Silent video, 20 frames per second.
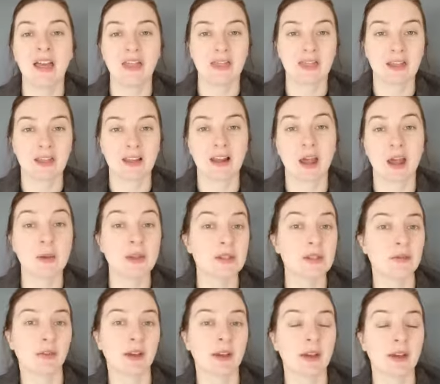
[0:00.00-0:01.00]
the lowest
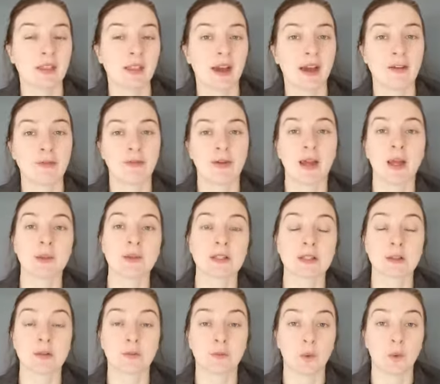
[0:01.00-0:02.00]
figure that I found
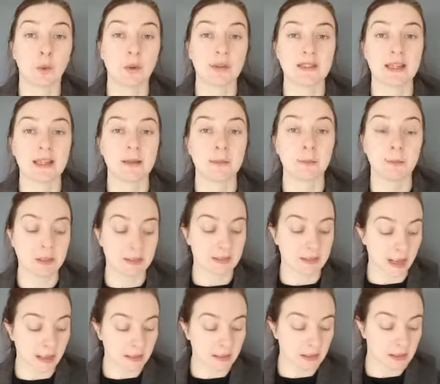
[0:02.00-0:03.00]
is
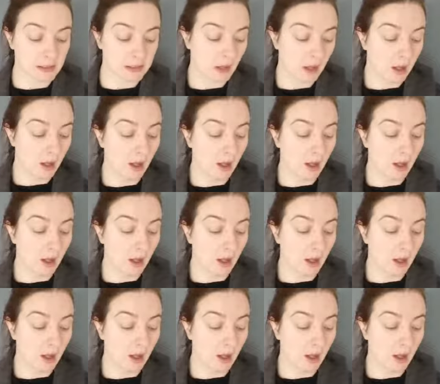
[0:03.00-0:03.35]
14%